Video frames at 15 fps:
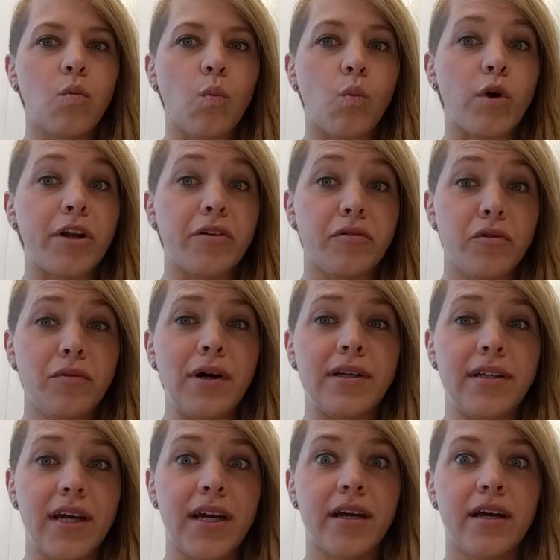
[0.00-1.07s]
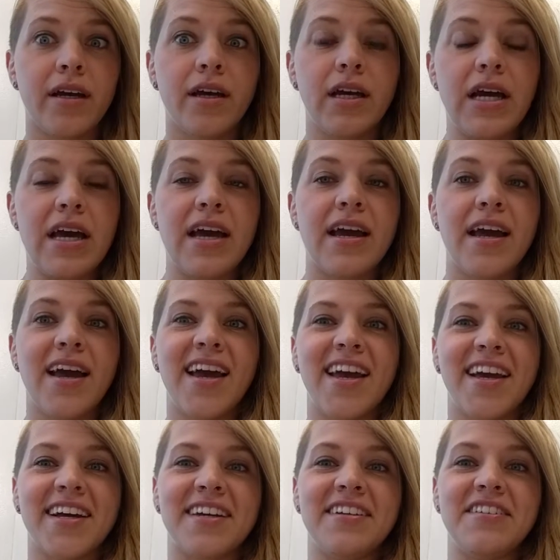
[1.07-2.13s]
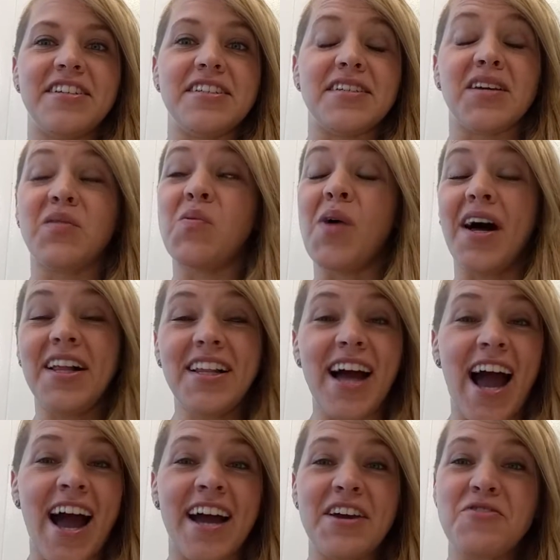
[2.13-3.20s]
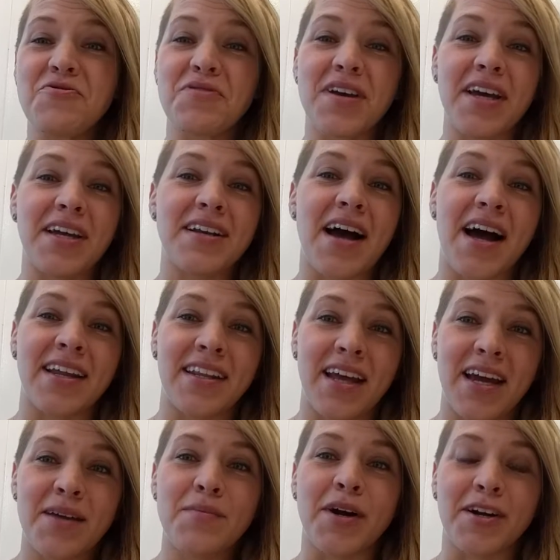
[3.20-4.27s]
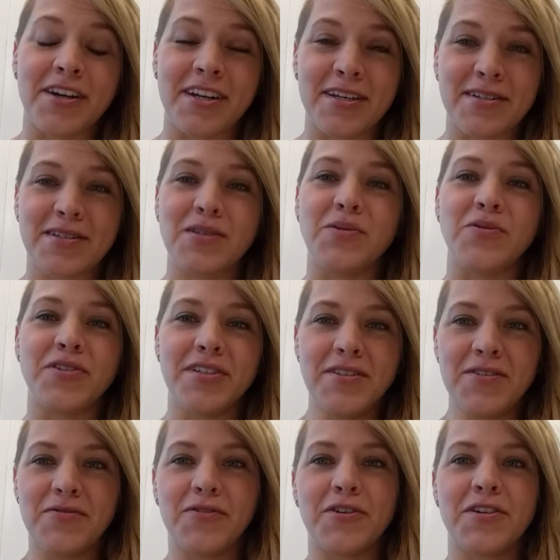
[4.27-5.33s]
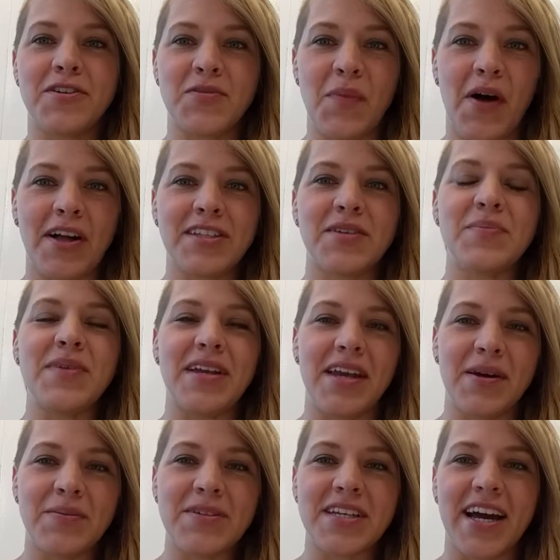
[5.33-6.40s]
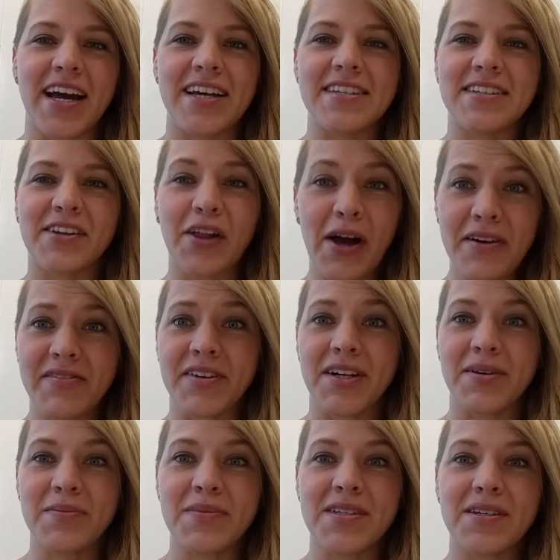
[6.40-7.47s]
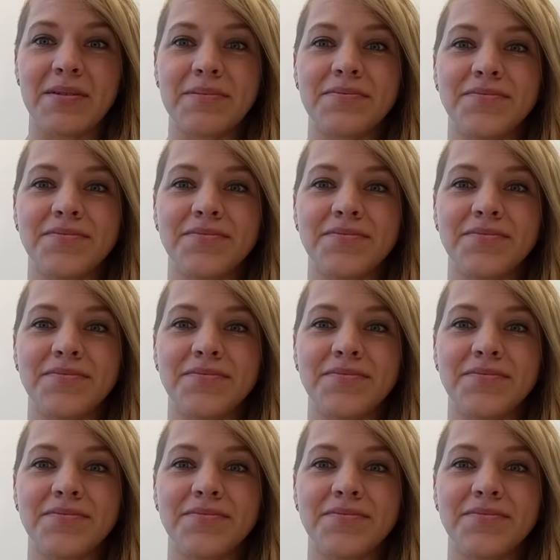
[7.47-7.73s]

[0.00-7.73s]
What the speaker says: what do you do all day?" And she said, "Well, I create online marketing solutions for small to medium-sized law firms."